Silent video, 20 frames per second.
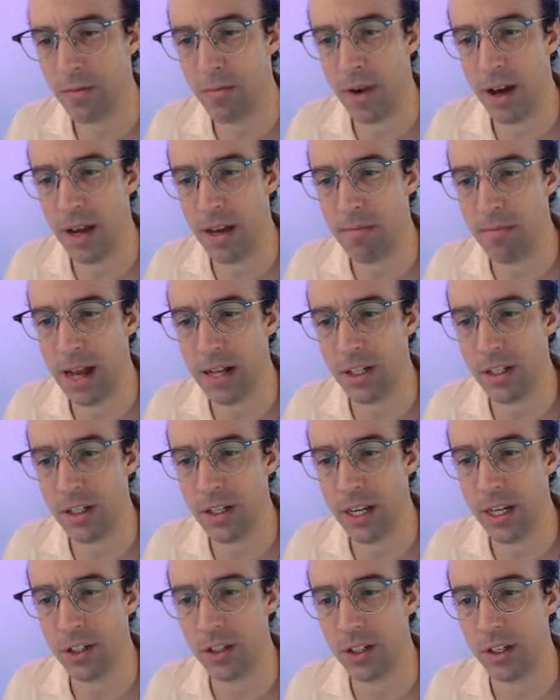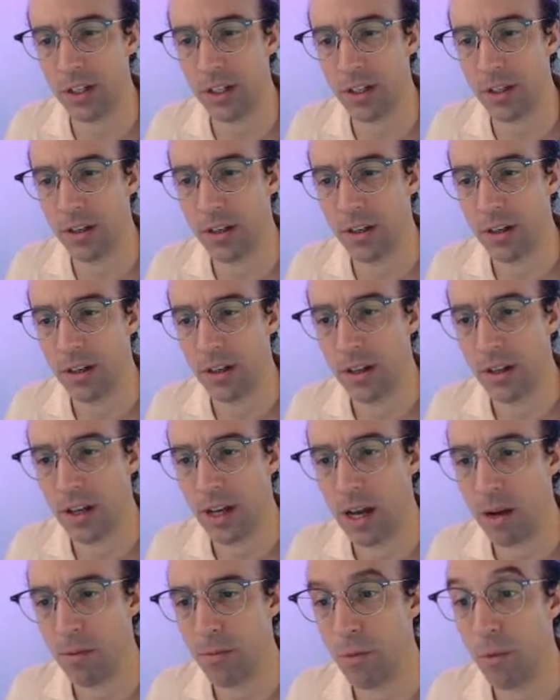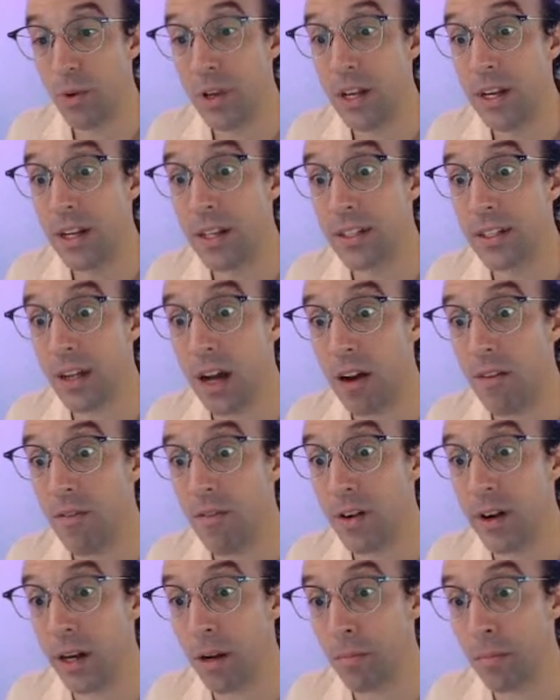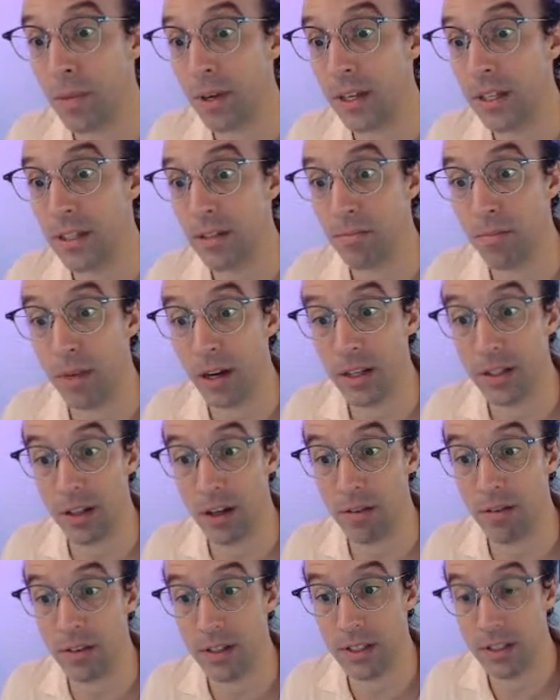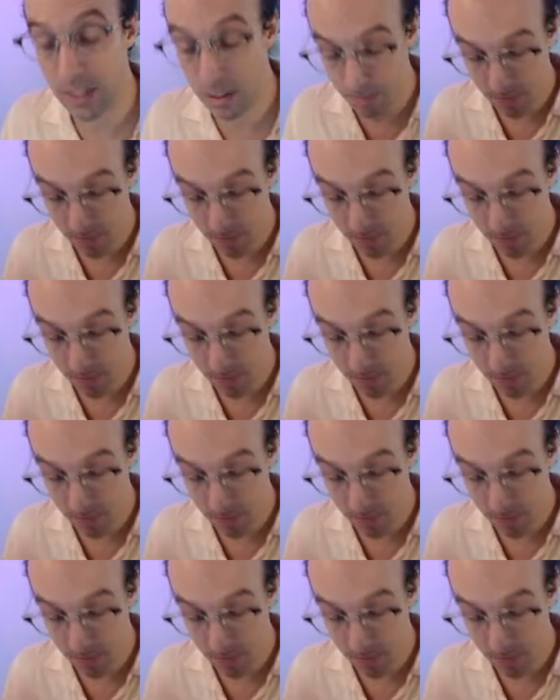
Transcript: my imagination. I'm rediscovering a piece of myself. It's deep